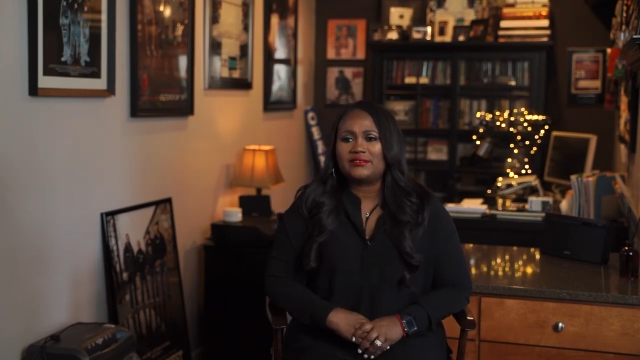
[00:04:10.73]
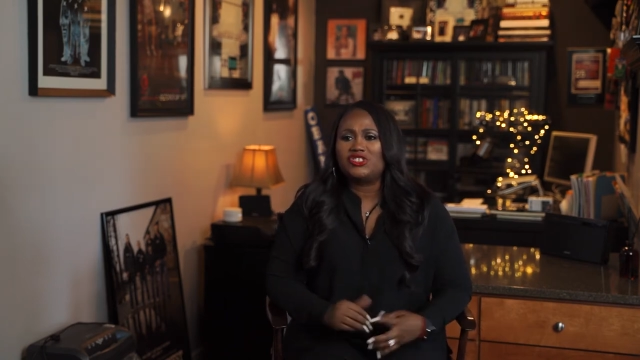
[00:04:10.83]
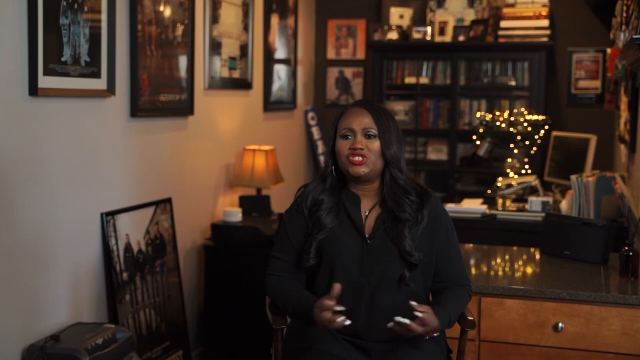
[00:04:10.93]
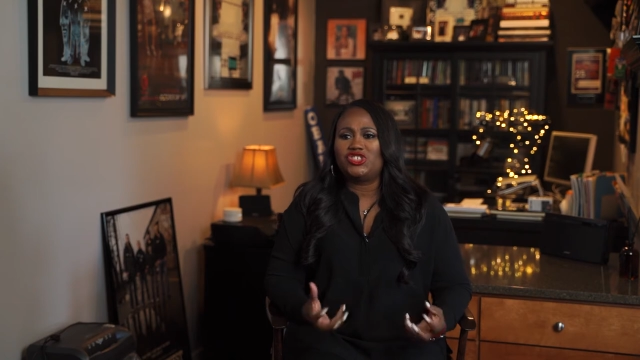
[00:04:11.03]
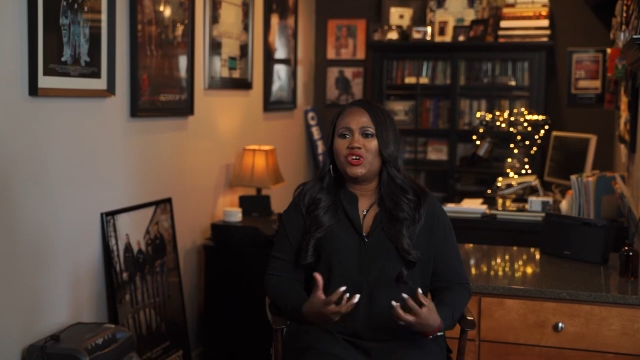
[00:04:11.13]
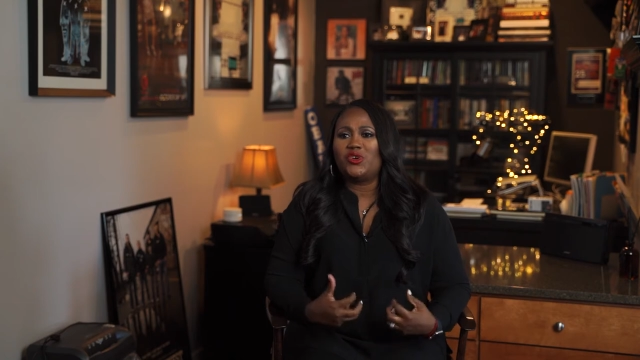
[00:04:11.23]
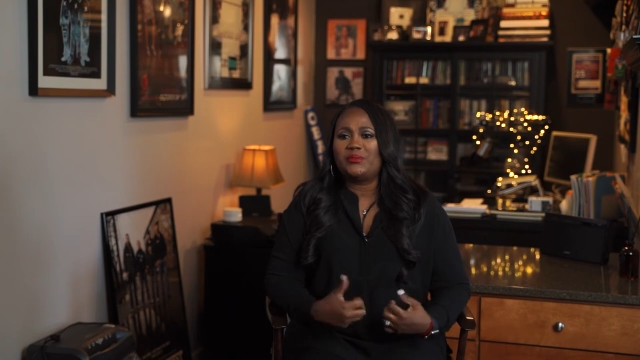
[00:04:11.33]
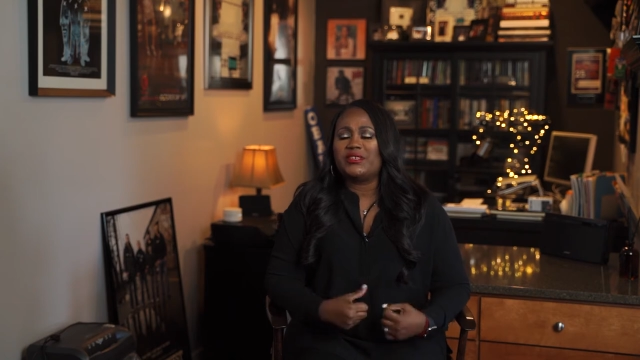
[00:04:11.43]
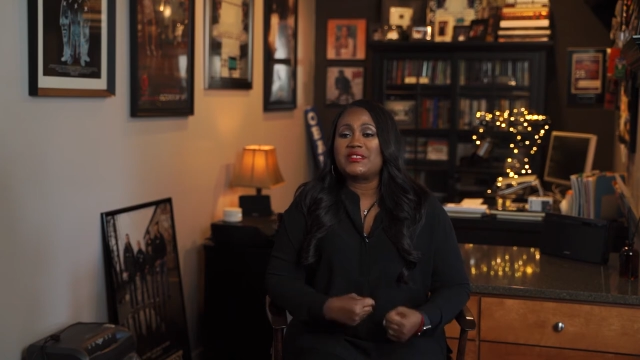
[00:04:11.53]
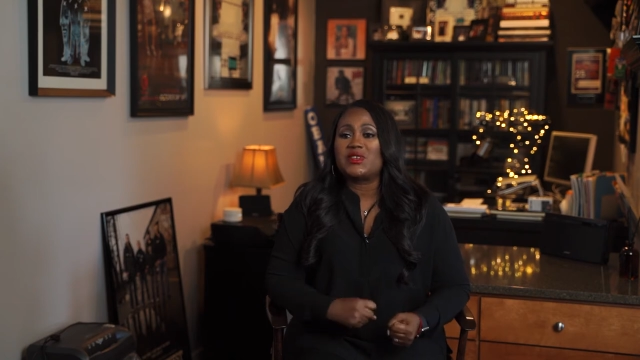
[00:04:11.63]
showed
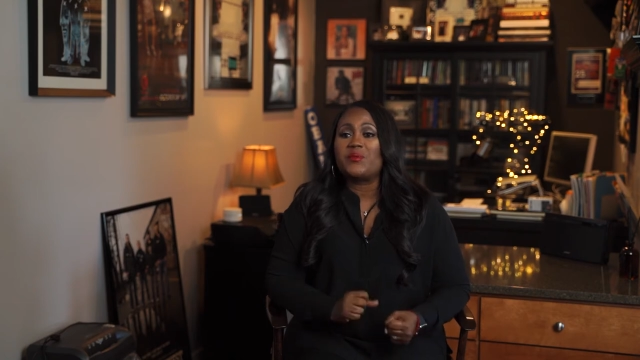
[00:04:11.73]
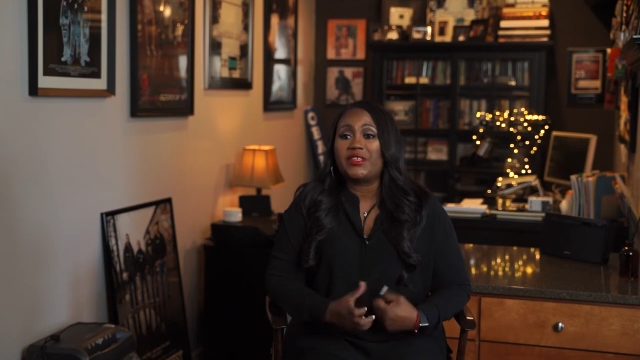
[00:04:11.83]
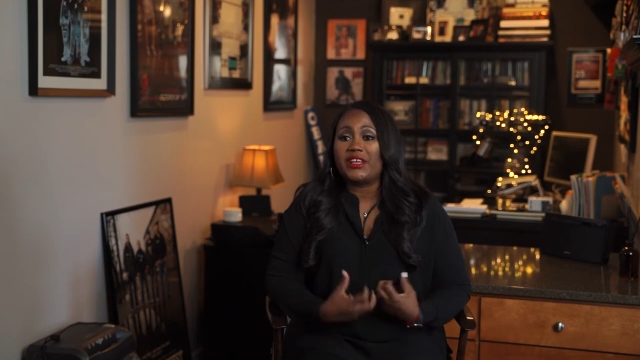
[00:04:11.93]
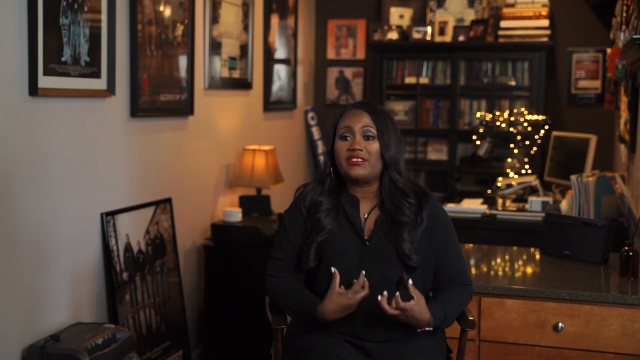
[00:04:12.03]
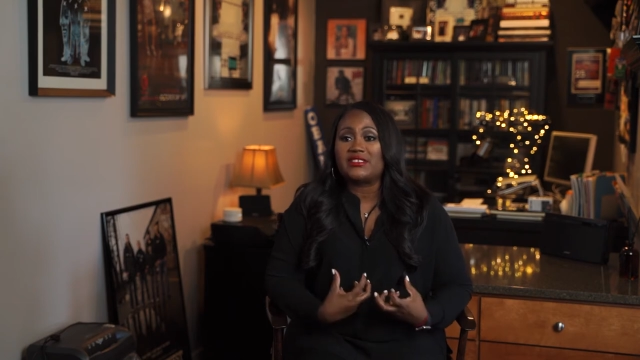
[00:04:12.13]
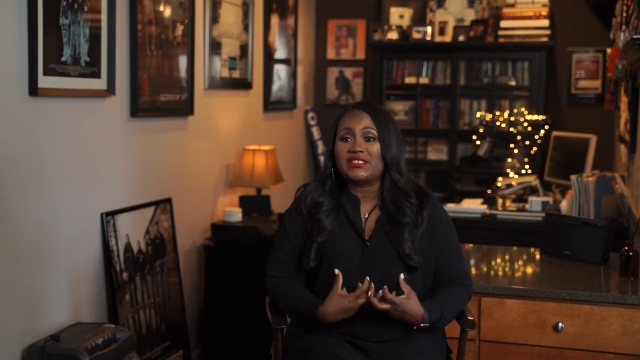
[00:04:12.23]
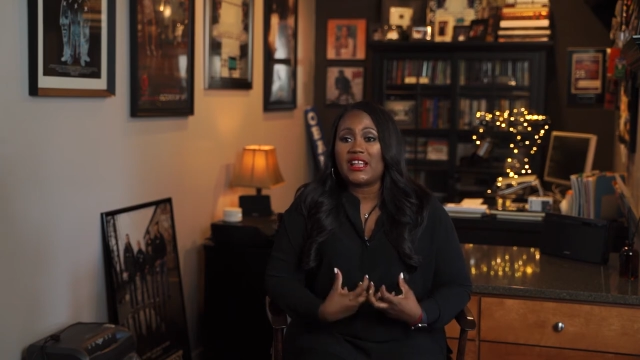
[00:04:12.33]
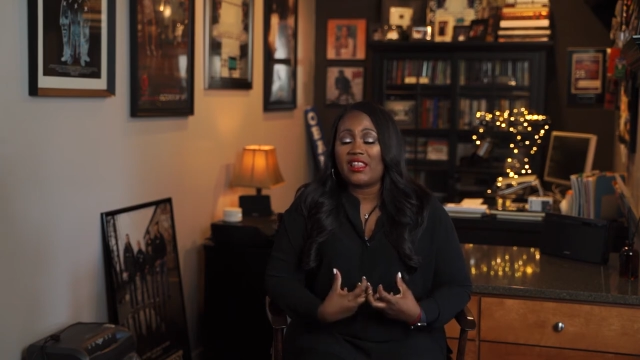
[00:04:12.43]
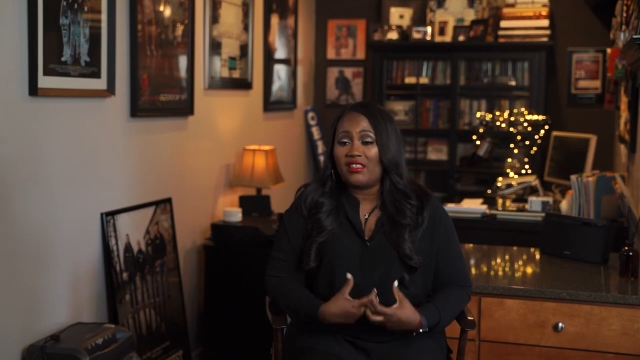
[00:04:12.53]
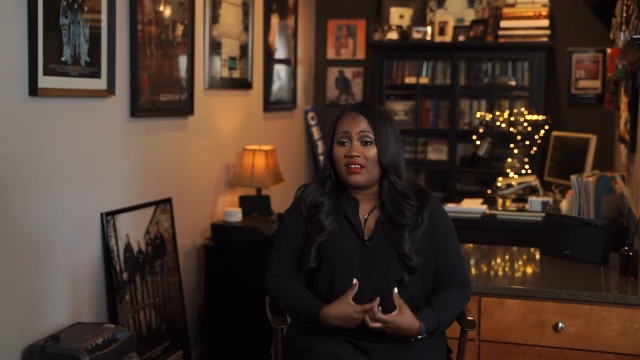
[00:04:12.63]
me something else that
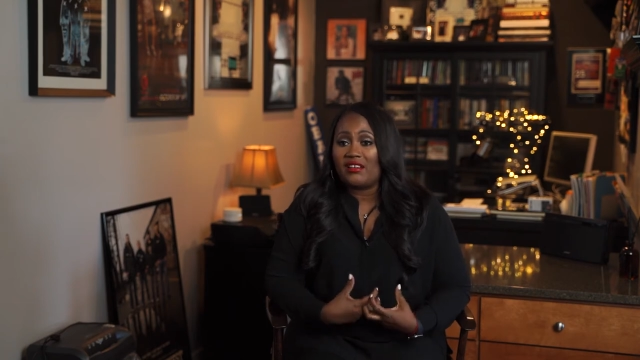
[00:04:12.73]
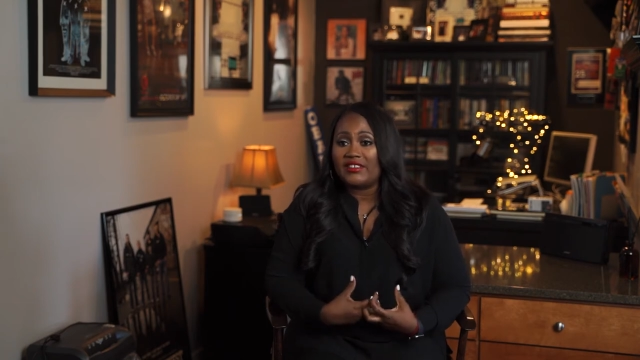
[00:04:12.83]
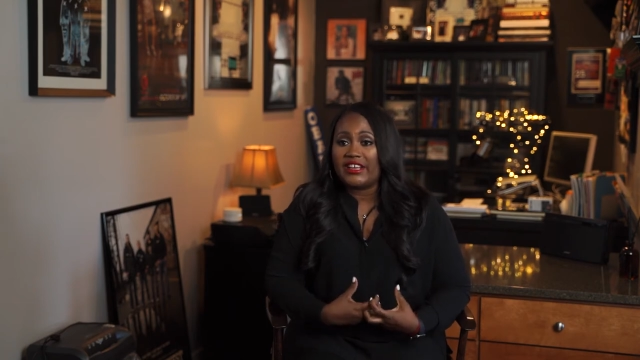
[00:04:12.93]
I love.